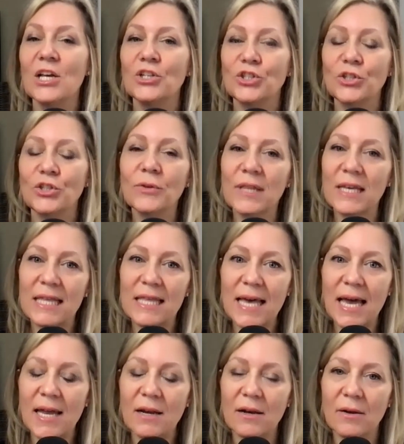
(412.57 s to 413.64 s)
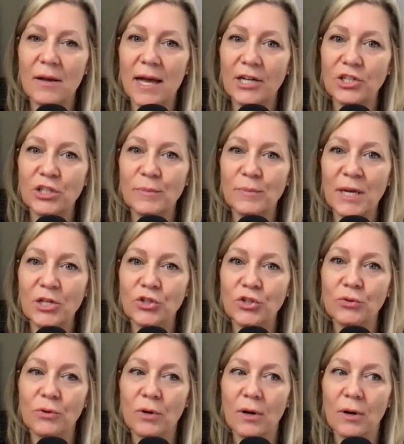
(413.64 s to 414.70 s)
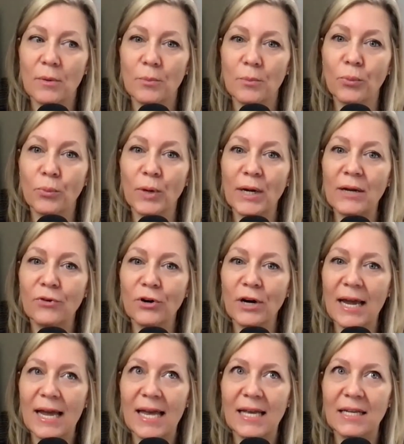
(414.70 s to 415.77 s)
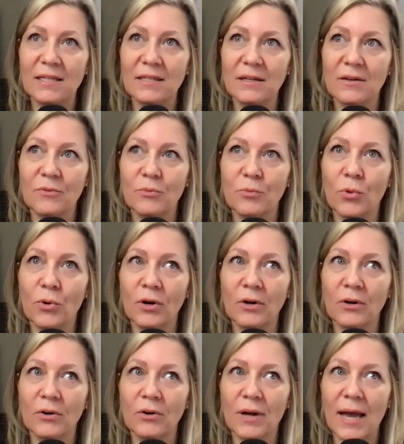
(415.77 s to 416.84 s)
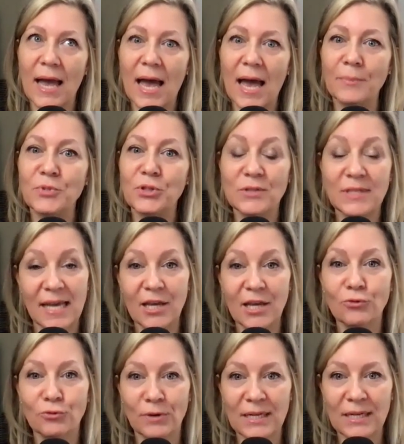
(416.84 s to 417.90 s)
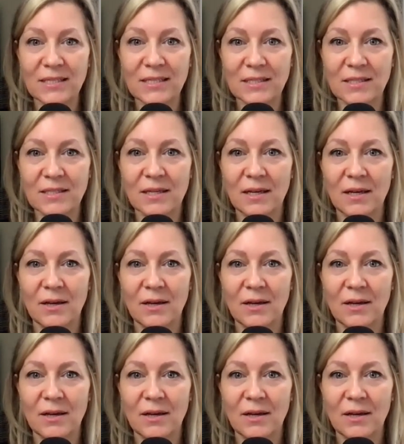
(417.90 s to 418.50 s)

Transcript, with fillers: Do you think that that actually made you braver and more apt to take risks,